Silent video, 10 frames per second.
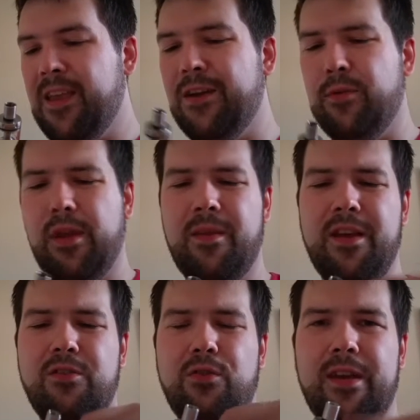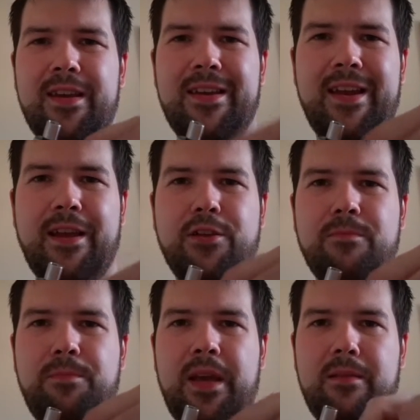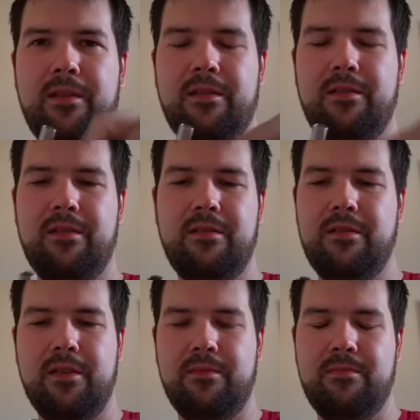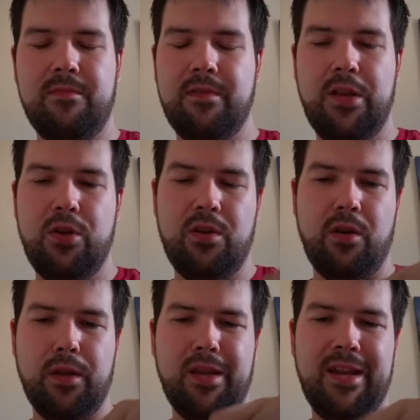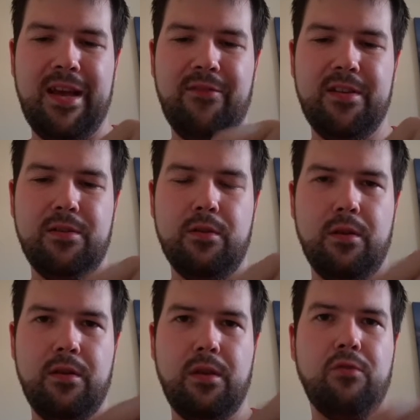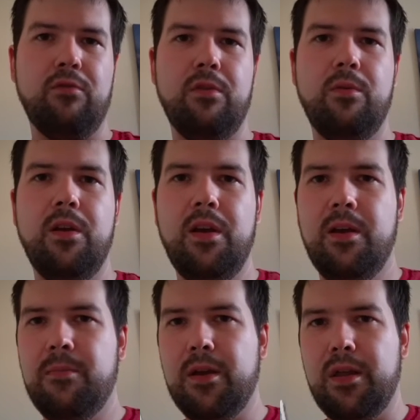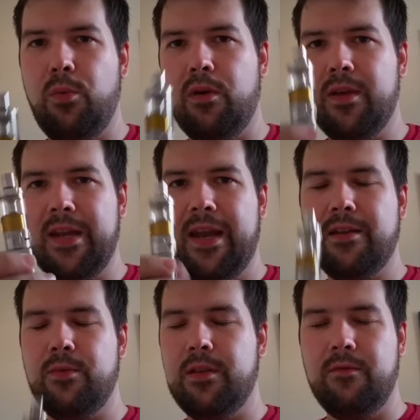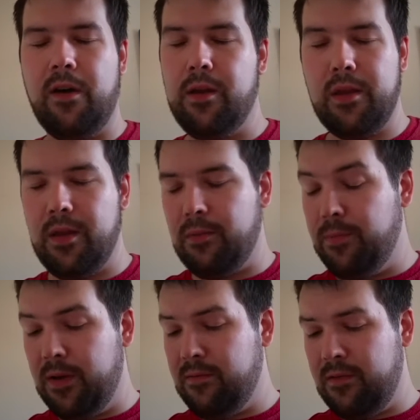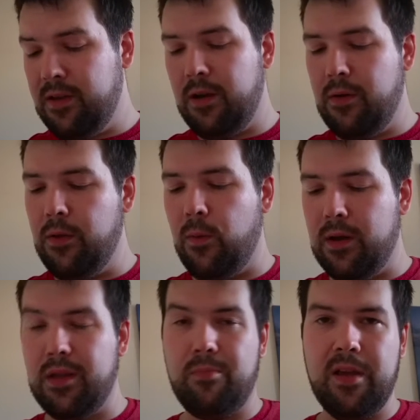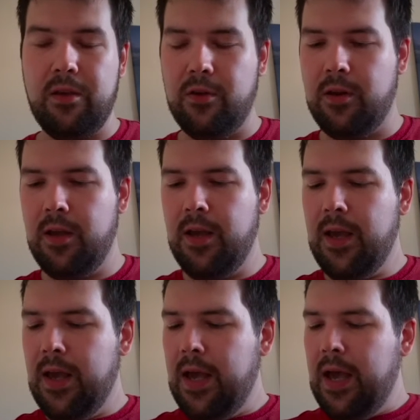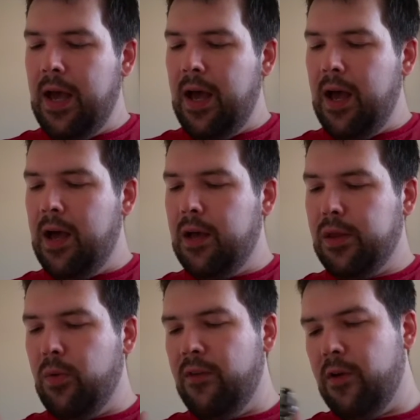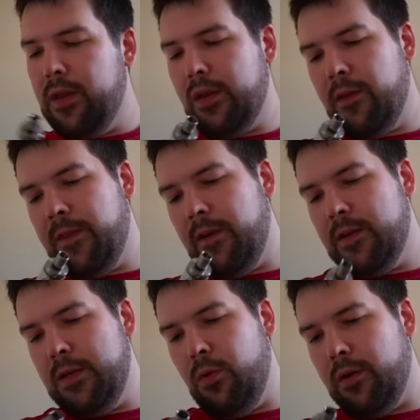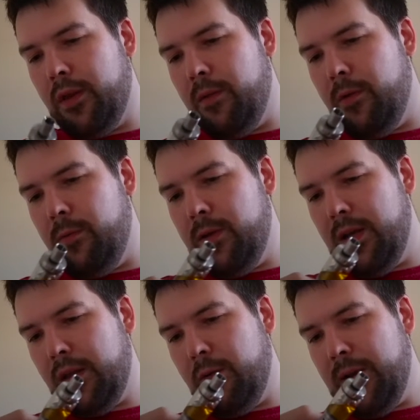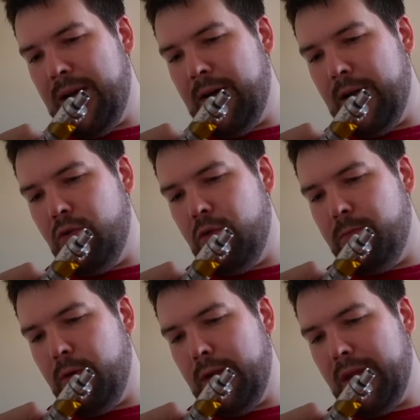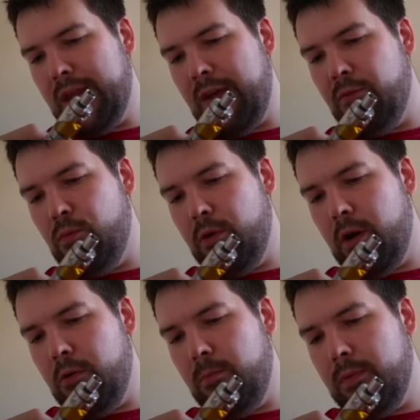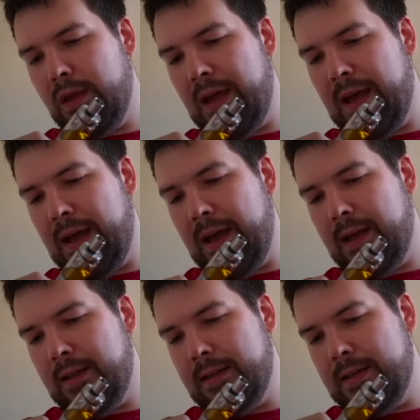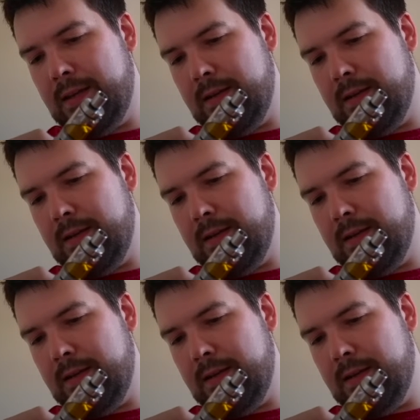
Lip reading: also the annoying connection pin that you know you're constantly having to unscrew because it won't connect with devices. But you know, otherwise it's been good. So I've got this on 30 watts at the moment. It's coming out at 0.71 ohms and